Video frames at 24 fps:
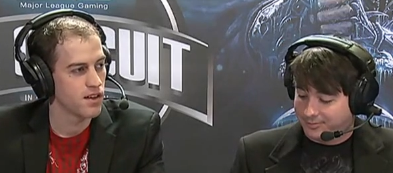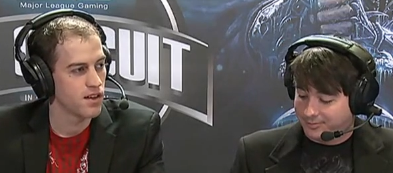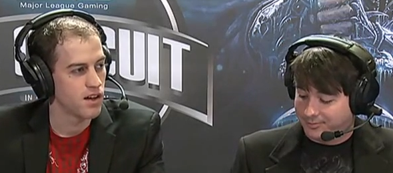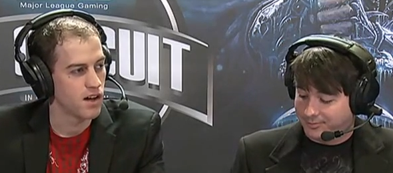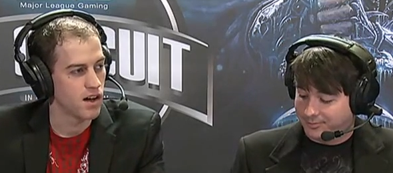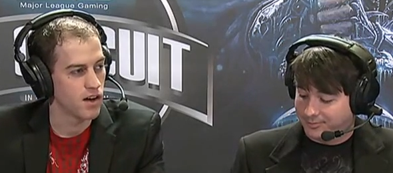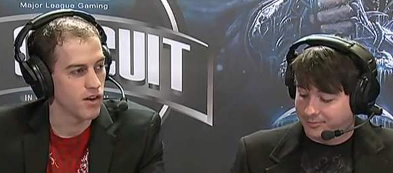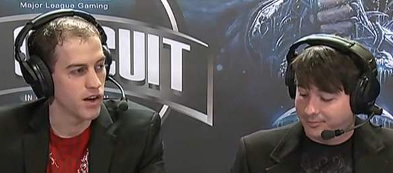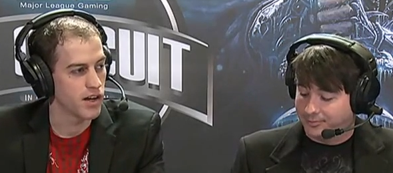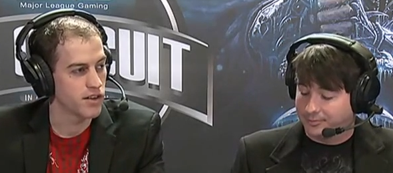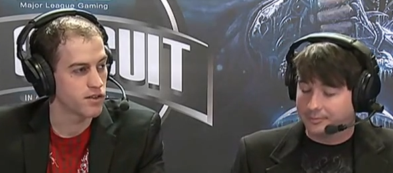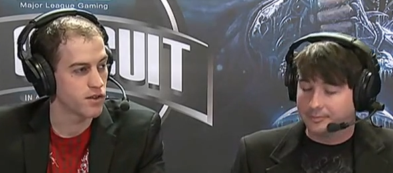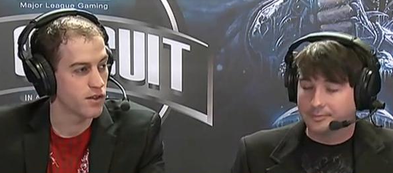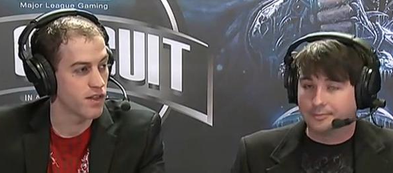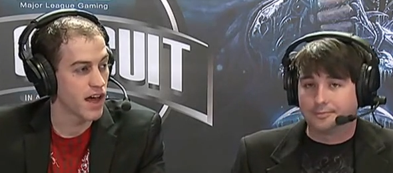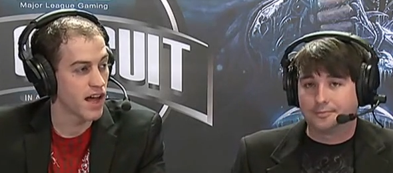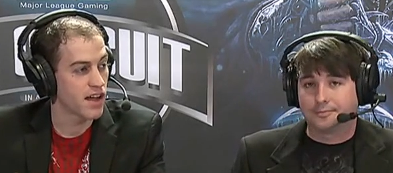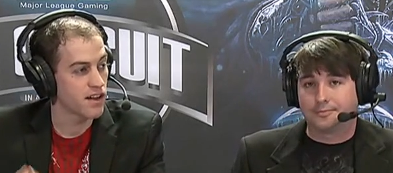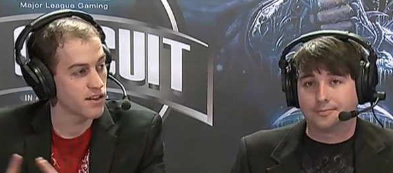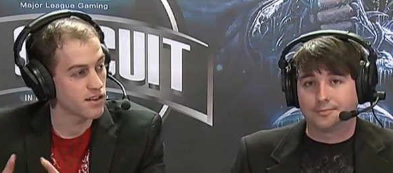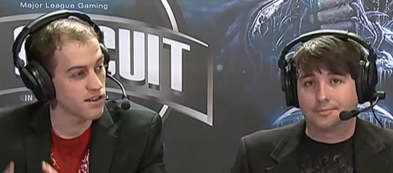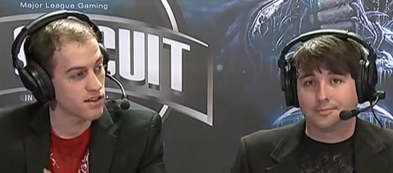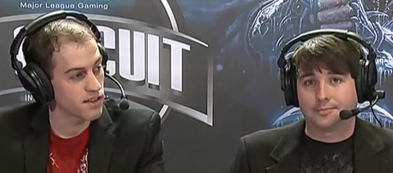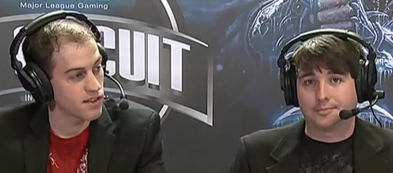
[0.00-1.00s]
Speaker 1: All right, so that
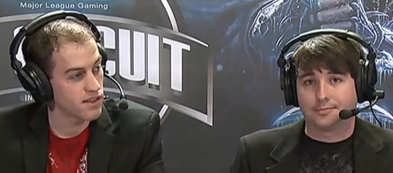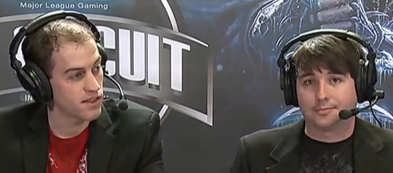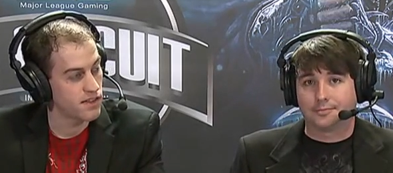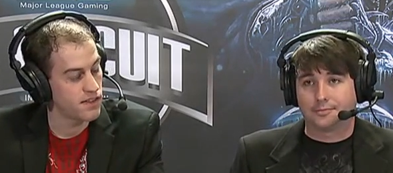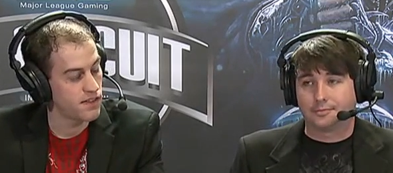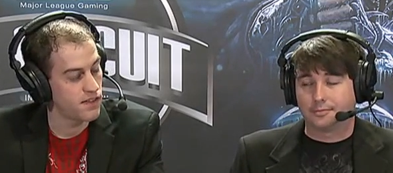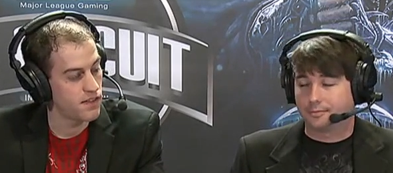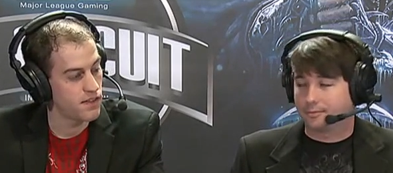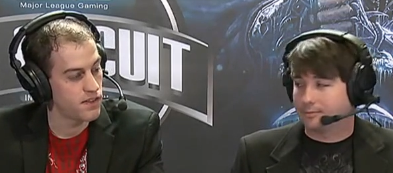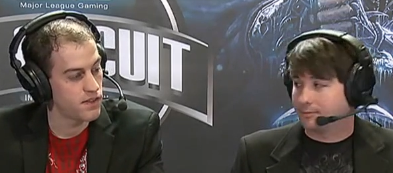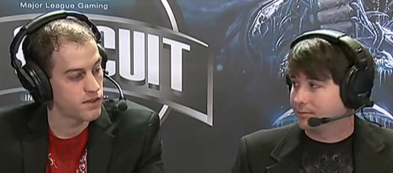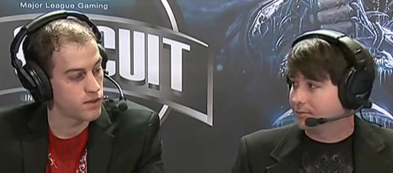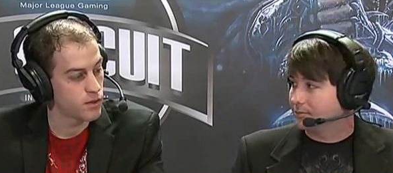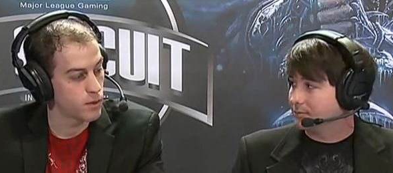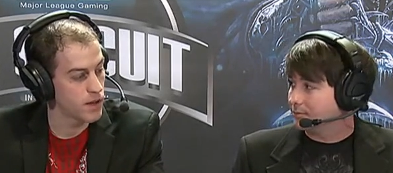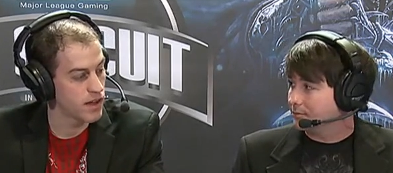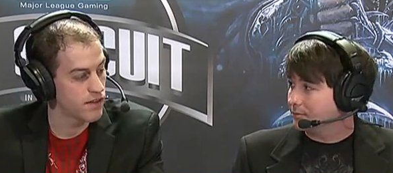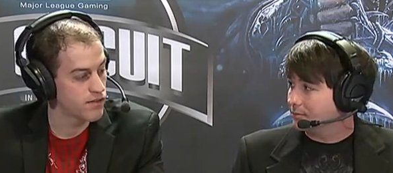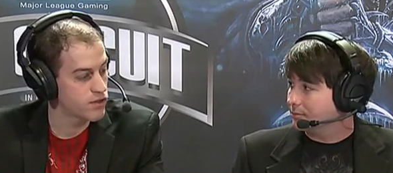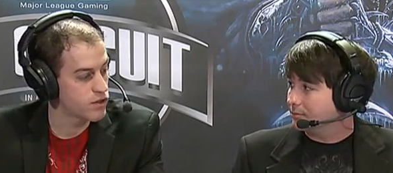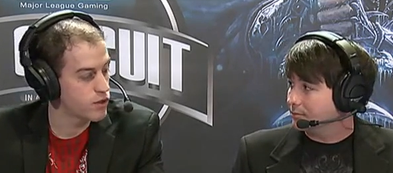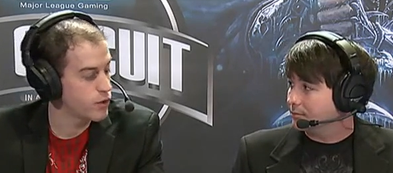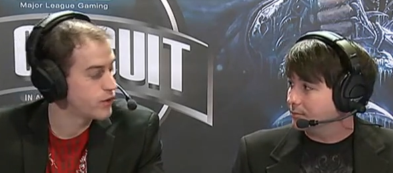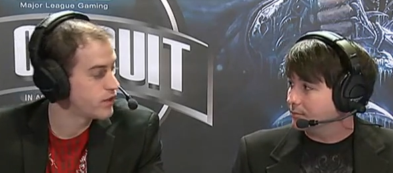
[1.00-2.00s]
so we have
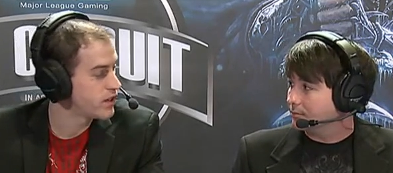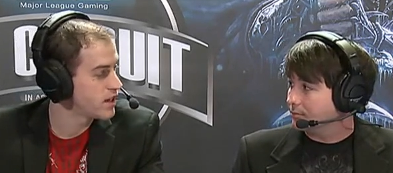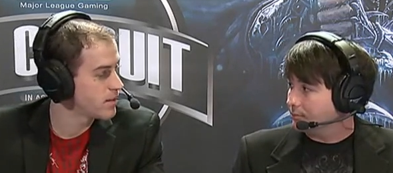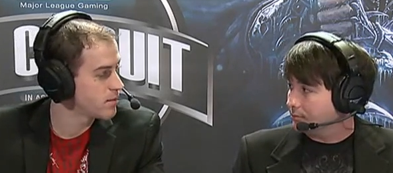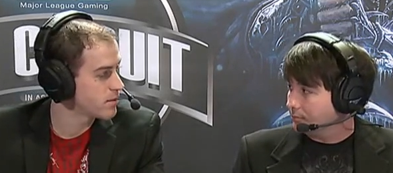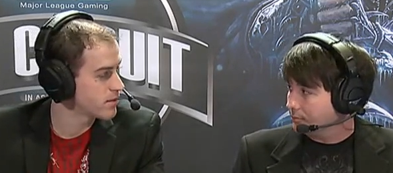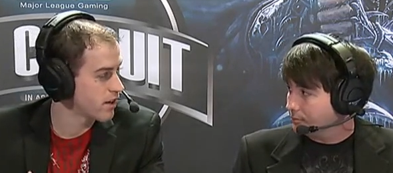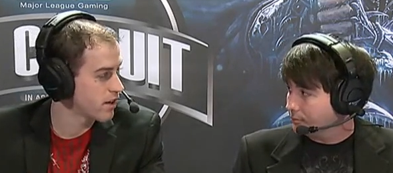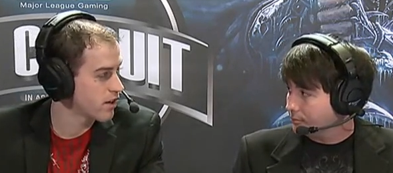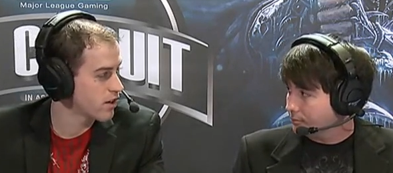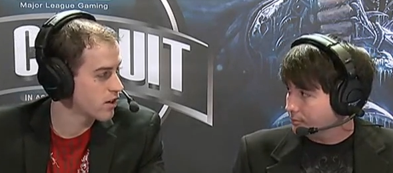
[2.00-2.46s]
two teams that are